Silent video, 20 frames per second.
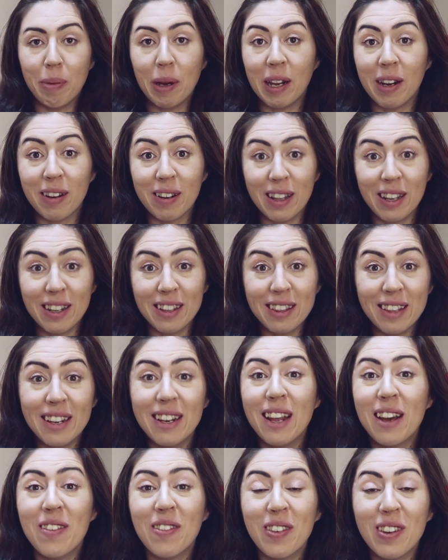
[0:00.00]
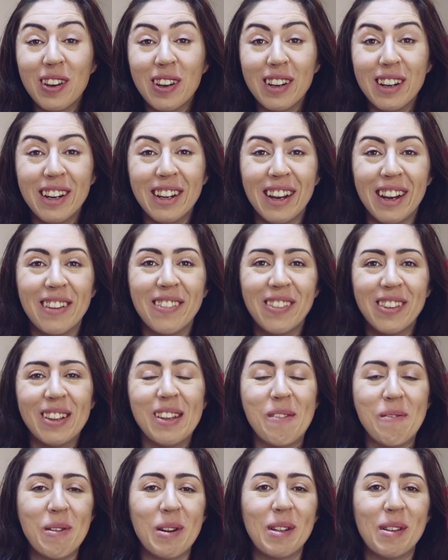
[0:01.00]
Better late than never! I
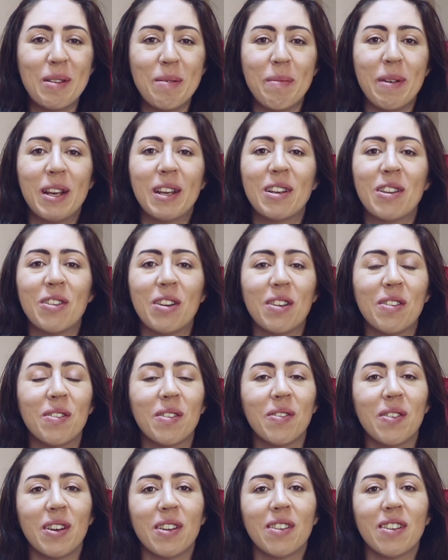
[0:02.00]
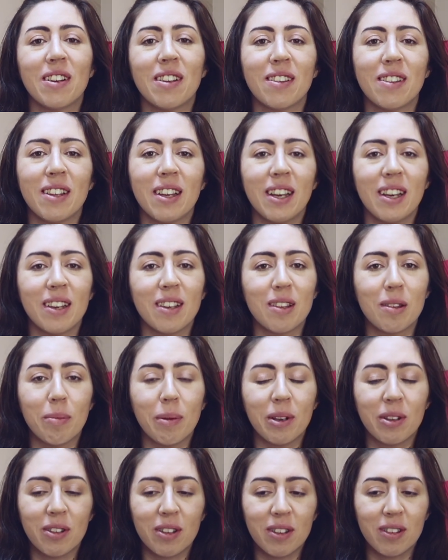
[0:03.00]
really wanted to make a dress for Valentine's Day,
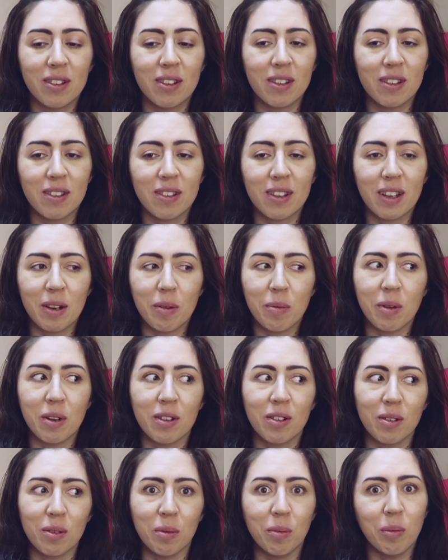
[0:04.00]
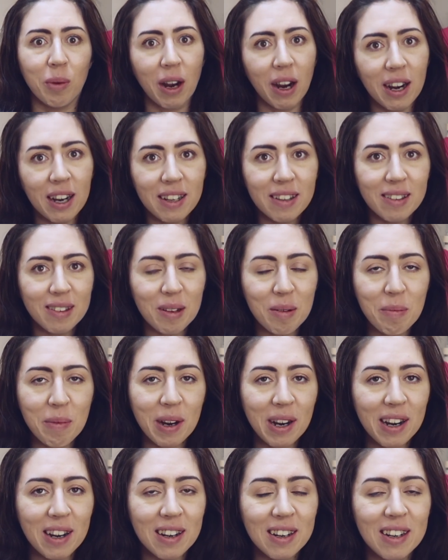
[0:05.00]
especially since I wanted to wear it
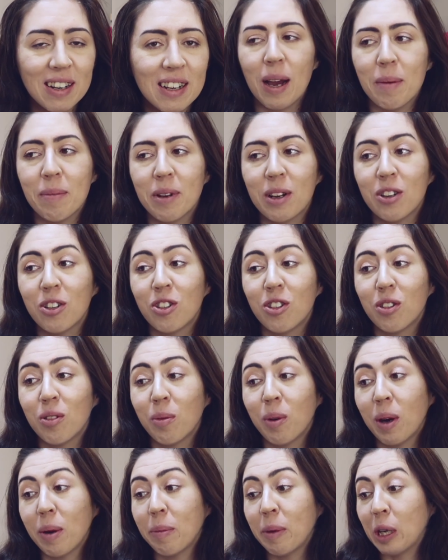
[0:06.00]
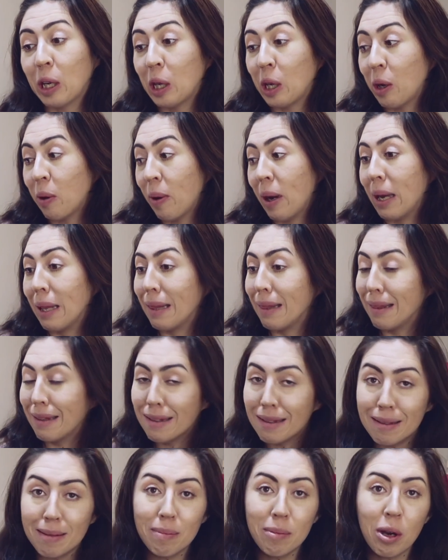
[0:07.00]
somewhere. I'm not sure where I'm gonna go at
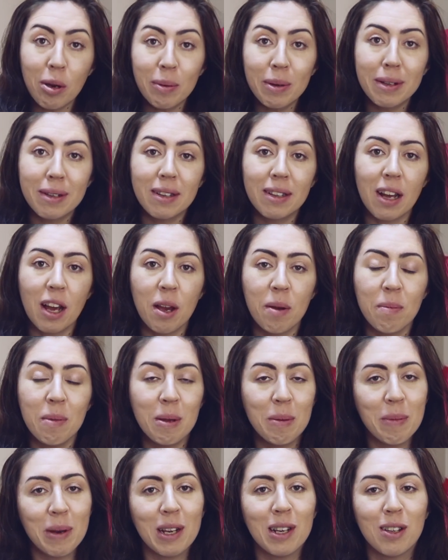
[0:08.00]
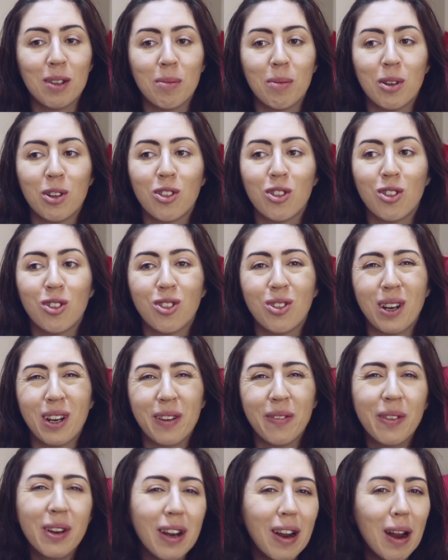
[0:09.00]
this moment in time. Me and my husband are still
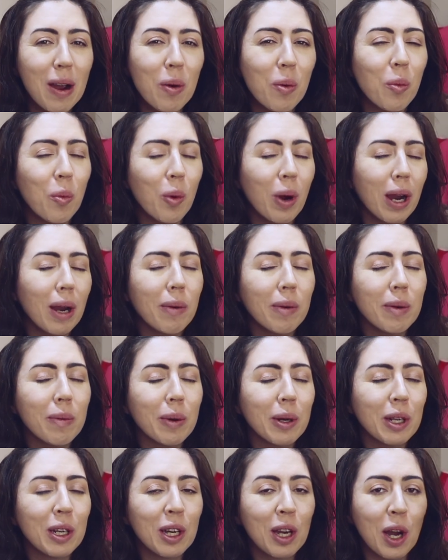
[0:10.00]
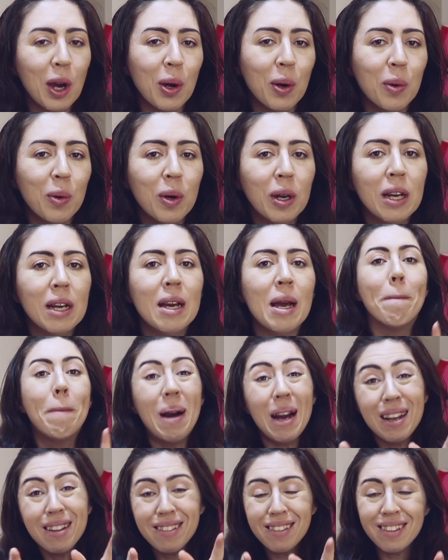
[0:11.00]
trying to figure out where we want to go.
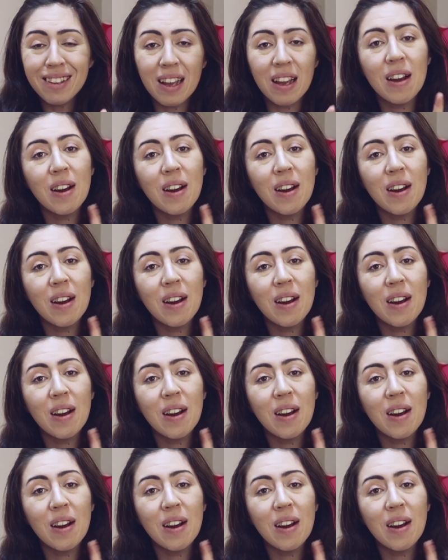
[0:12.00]
But